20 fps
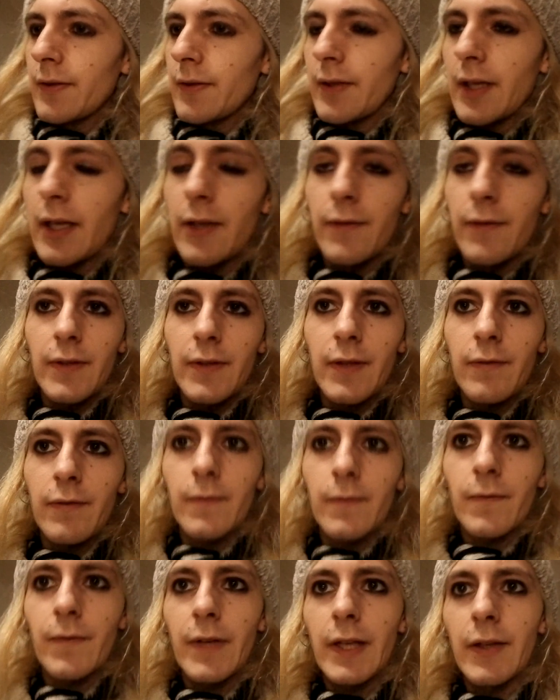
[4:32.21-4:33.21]
of
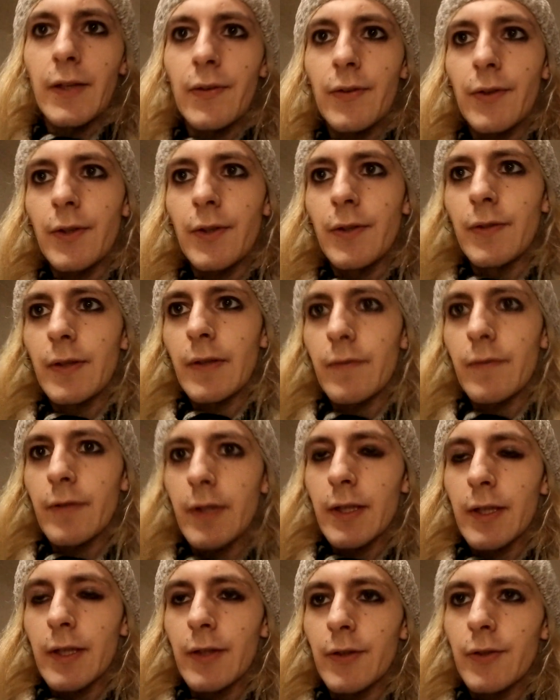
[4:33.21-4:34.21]
different things to
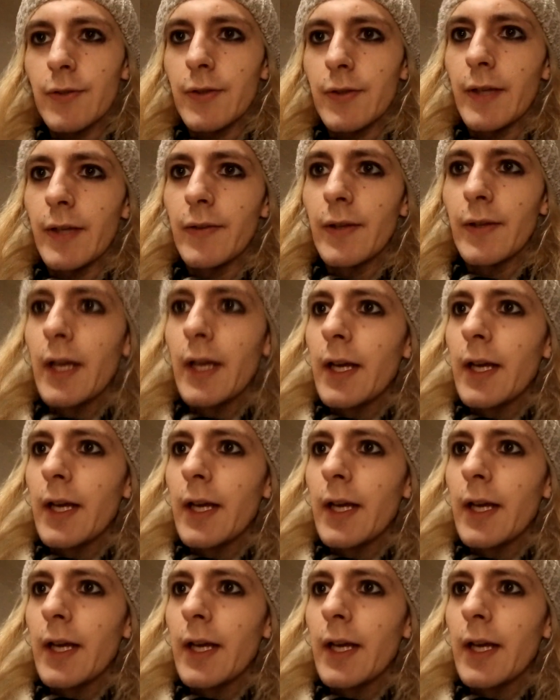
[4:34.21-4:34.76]
different countries.